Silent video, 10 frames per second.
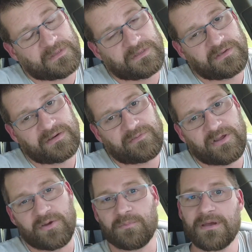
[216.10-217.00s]
You never
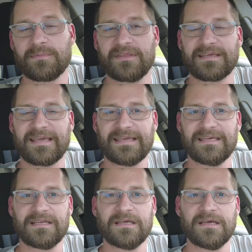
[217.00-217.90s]
know. Maybe they
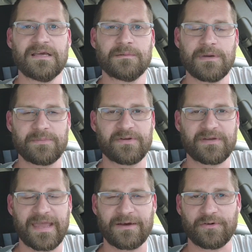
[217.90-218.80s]
can. Maybe they'll
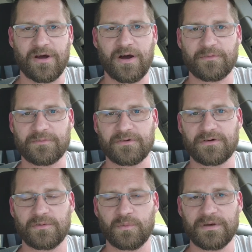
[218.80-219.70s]
counter
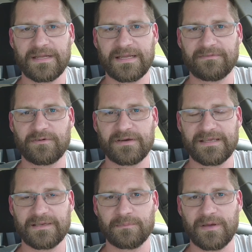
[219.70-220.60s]
offer, whatever
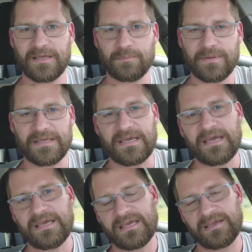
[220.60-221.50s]
it may be.
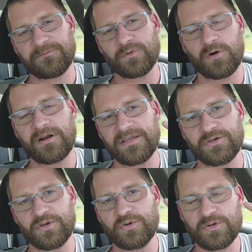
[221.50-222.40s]
If you are a
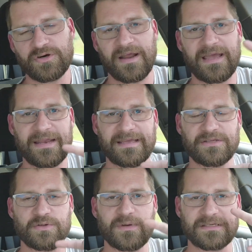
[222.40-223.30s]
new grad
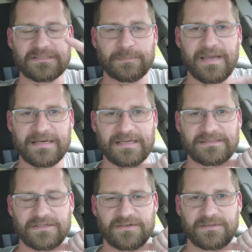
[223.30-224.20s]
and you expect a
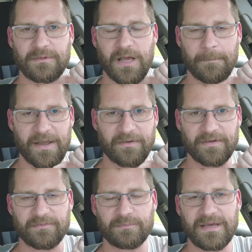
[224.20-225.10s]
certain amount
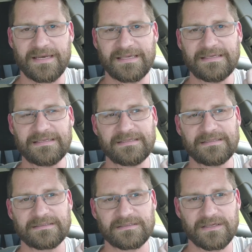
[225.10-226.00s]
of money,
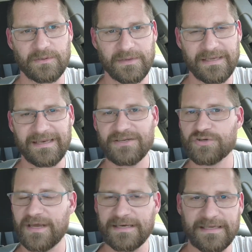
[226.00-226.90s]
go ahead and
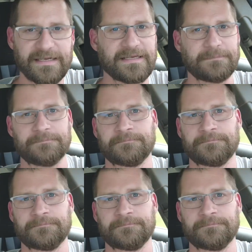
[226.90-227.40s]
try to get it.